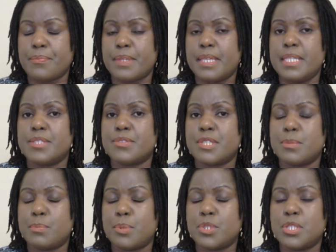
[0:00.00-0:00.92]
It's
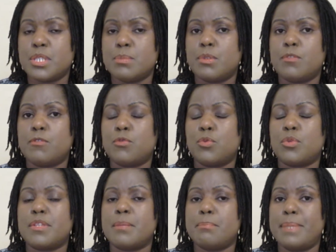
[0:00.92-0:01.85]
responsible
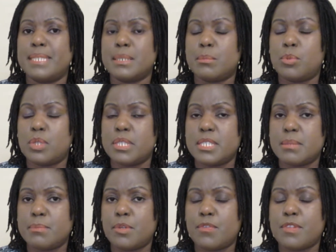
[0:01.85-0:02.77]
for the
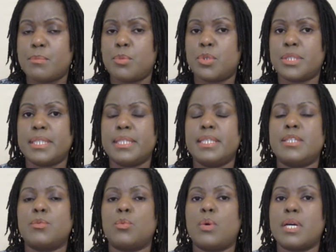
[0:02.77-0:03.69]
metabolism of the body.
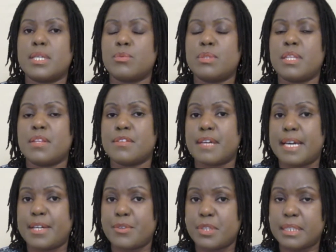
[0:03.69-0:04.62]
It works with the
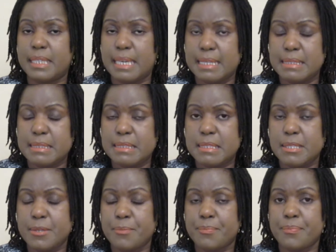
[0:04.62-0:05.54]
thyroid glands,
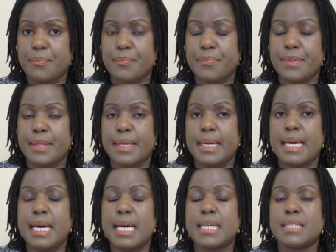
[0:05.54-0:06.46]

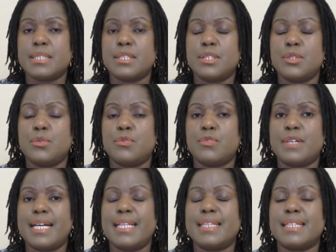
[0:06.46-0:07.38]
and you
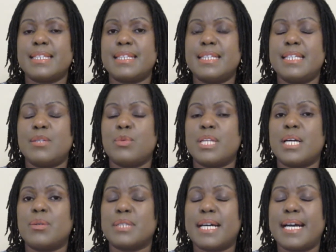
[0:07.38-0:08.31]
find that then
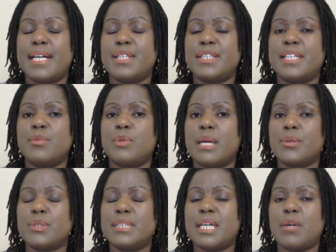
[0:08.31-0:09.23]
without
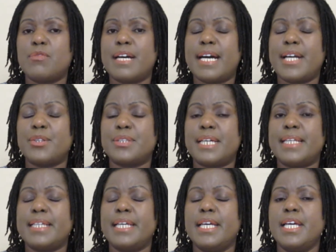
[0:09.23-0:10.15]
enough
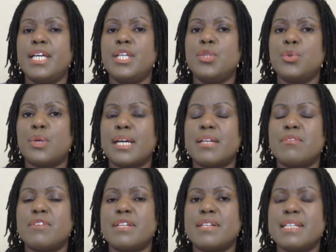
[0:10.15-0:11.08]
iodine, you can
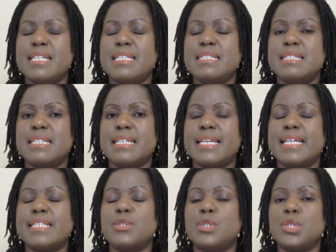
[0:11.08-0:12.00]
very easily
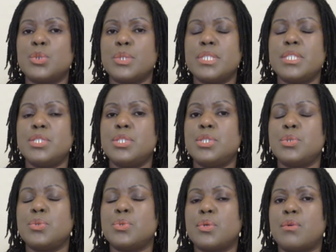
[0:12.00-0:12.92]
get into
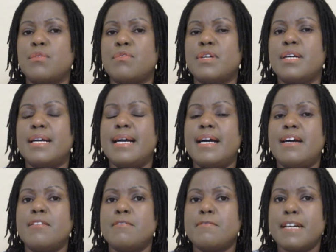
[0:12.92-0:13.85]
issues of
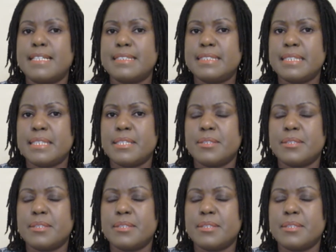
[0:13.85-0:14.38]
fatigue.